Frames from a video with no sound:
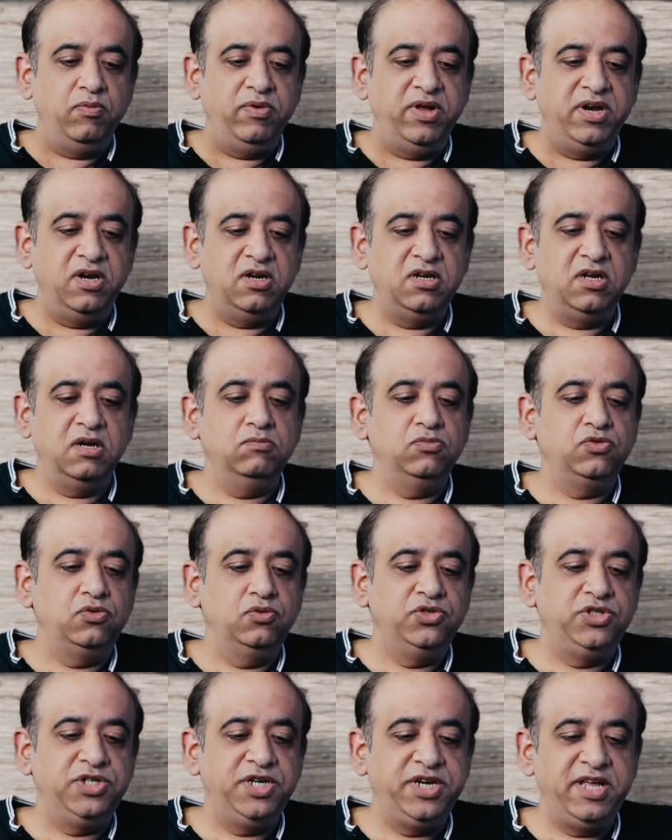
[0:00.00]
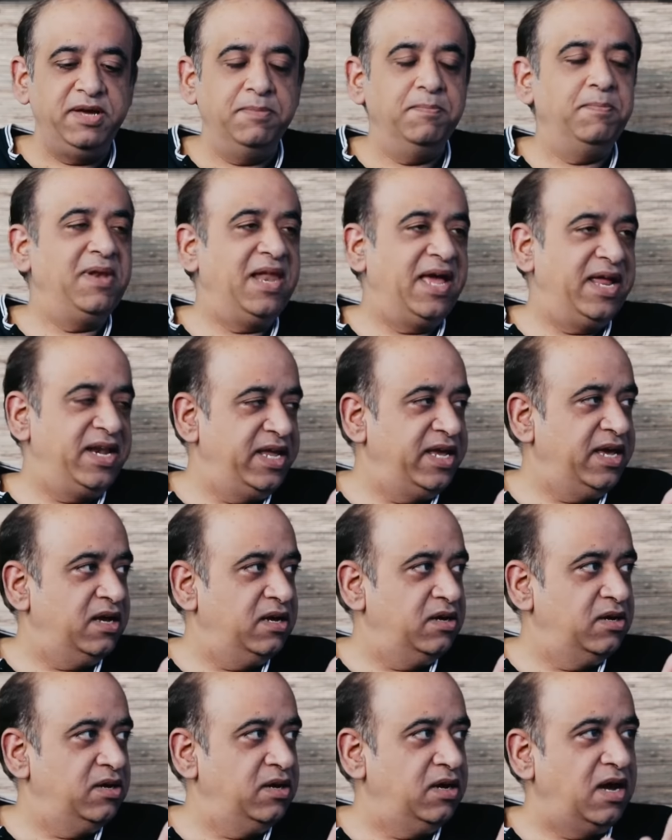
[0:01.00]
when it comes to GTM planning,
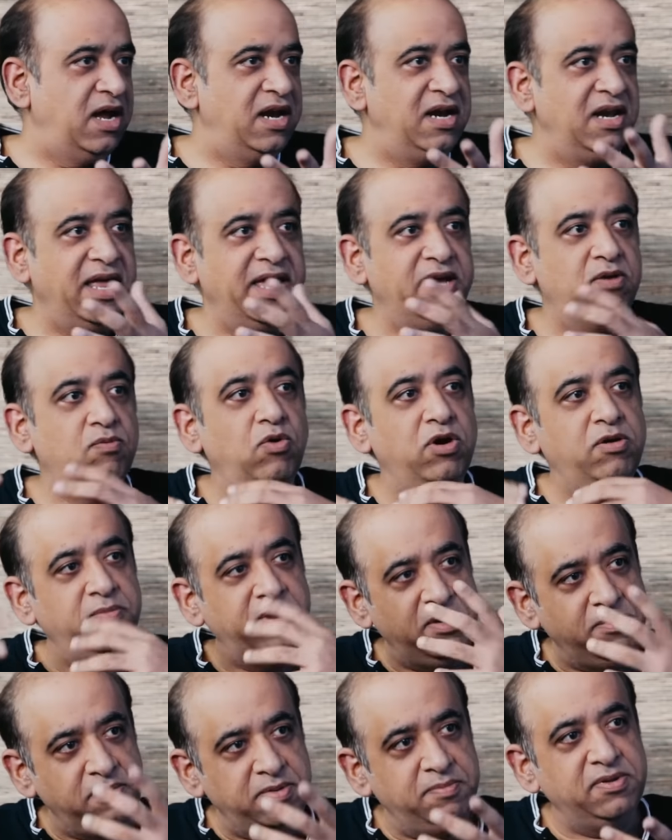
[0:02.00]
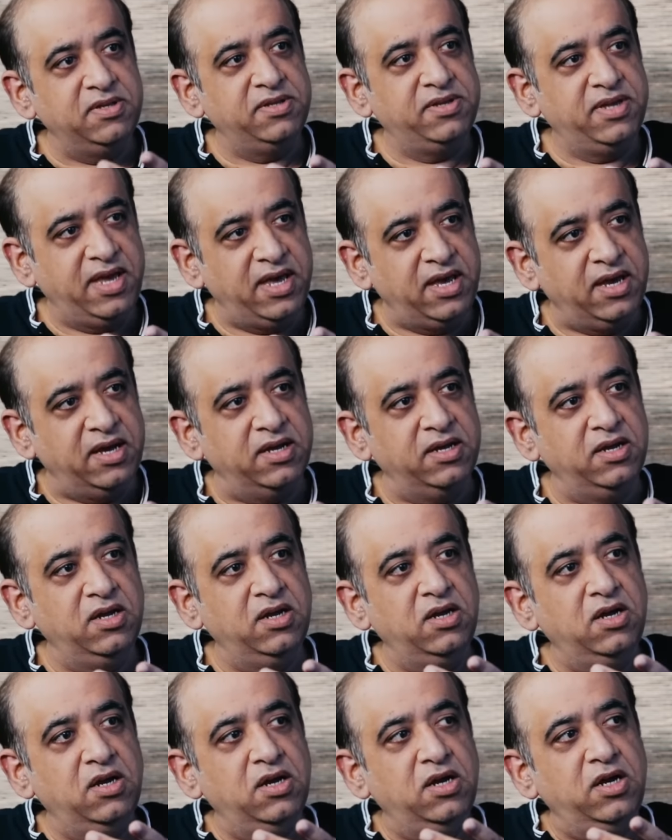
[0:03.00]
unlike what many people think,
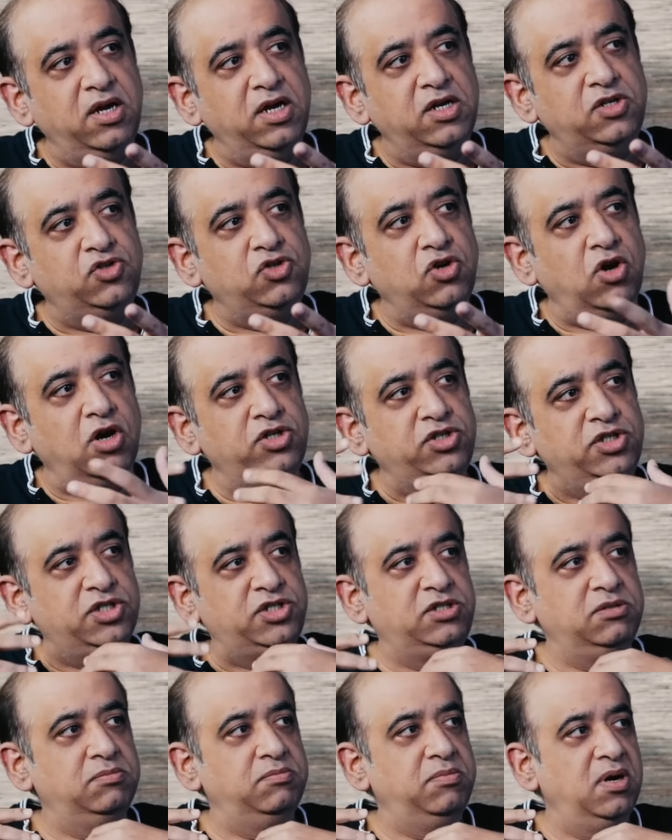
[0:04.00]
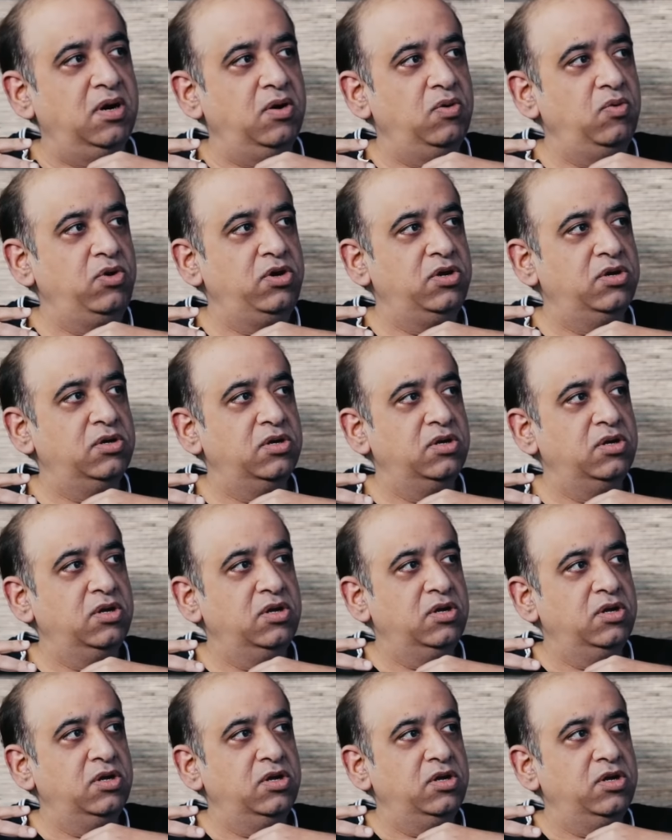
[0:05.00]
it's not just about
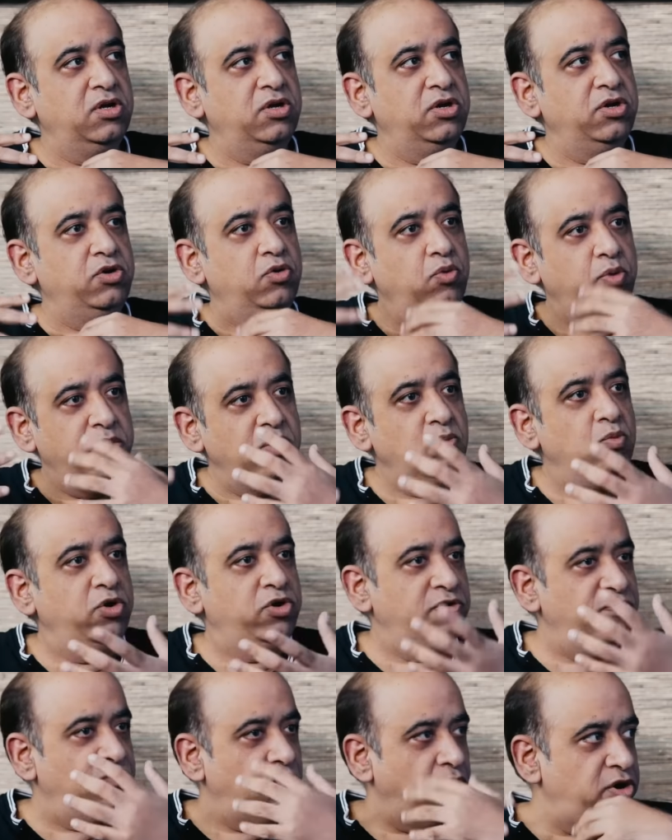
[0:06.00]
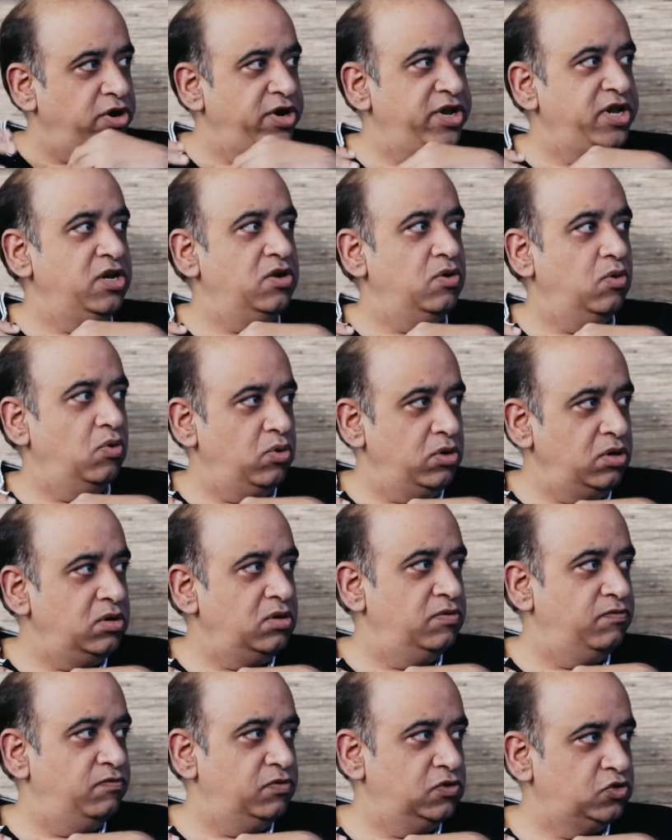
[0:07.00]
doing what you've already known
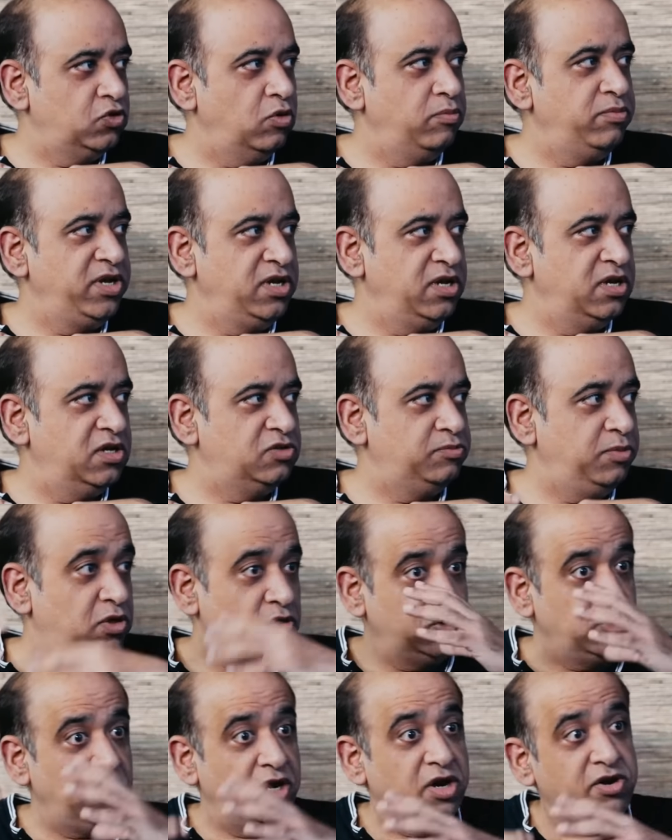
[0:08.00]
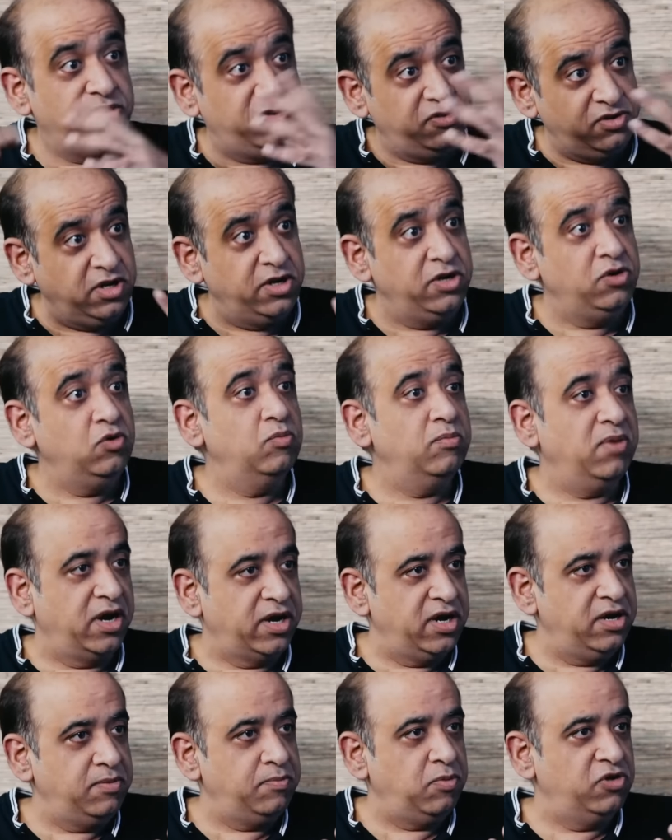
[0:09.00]
for so many years, because you're addressing a new
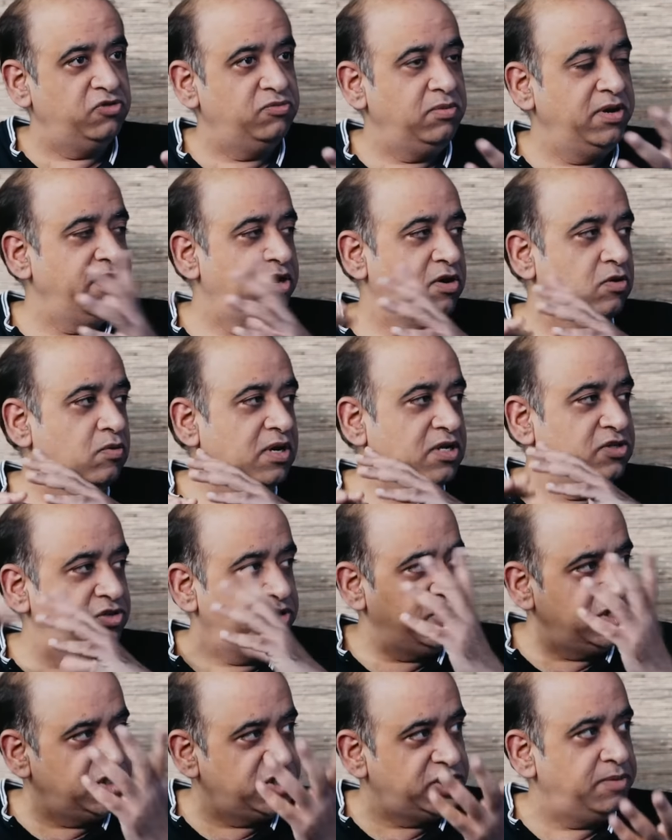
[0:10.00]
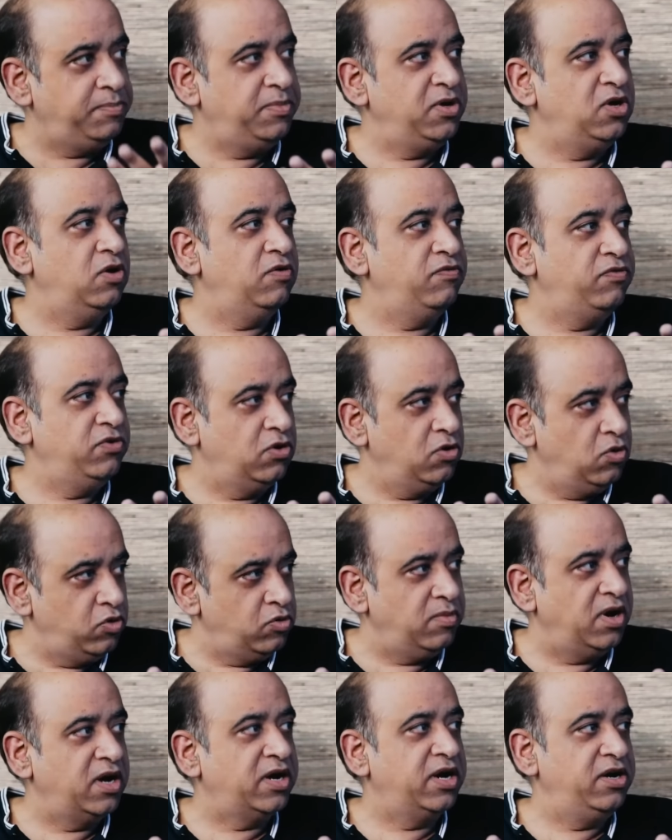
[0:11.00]
market, possibly requires a reshaping of your
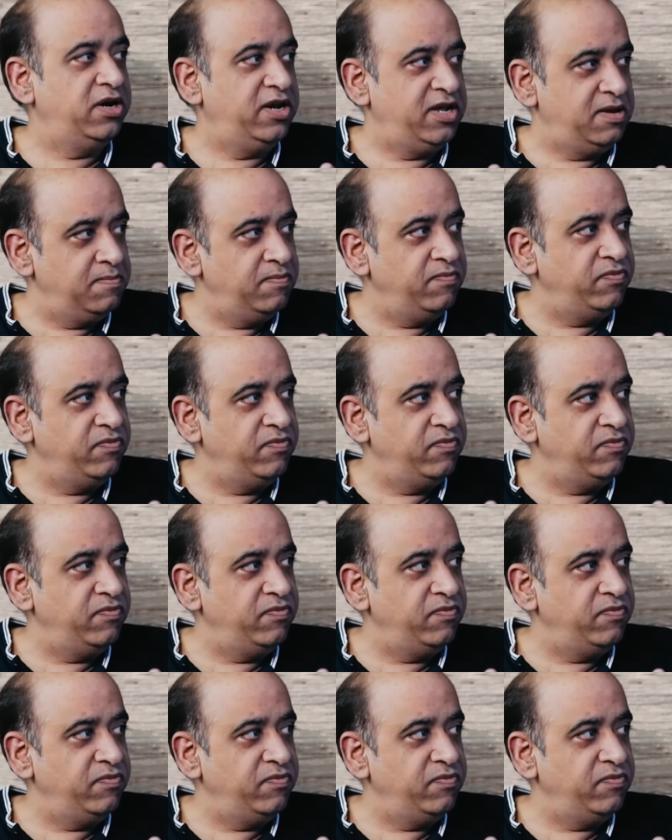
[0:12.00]
go-to-market team,